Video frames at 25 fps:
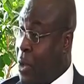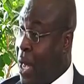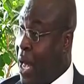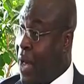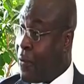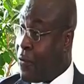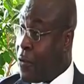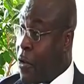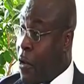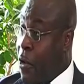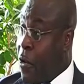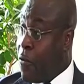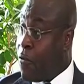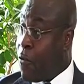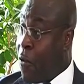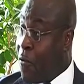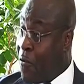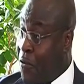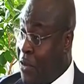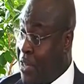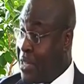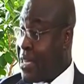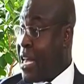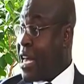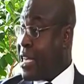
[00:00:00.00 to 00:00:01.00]
have for
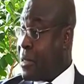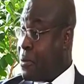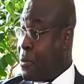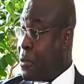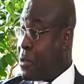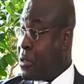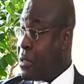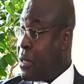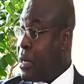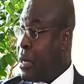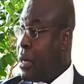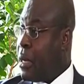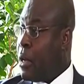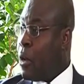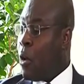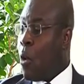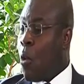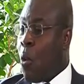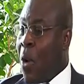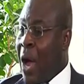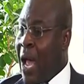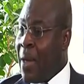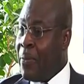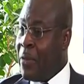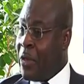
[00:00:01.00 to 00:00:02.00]
fish exports.
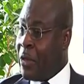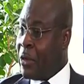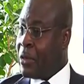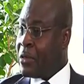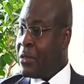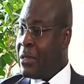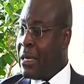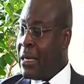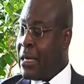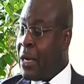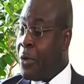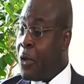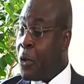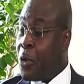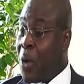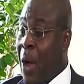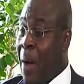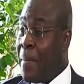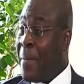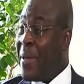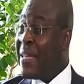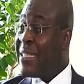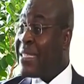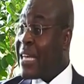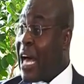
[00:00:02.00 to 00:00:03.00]
Why? Because the
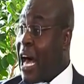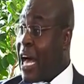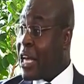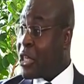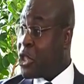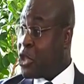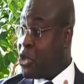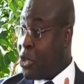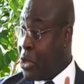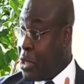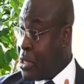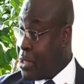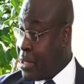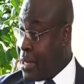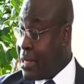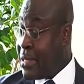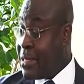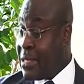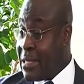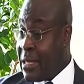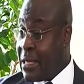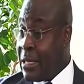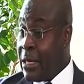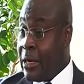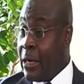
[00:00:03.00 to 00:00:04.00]
requirements are
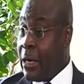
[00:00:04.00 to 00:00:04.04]
stringent.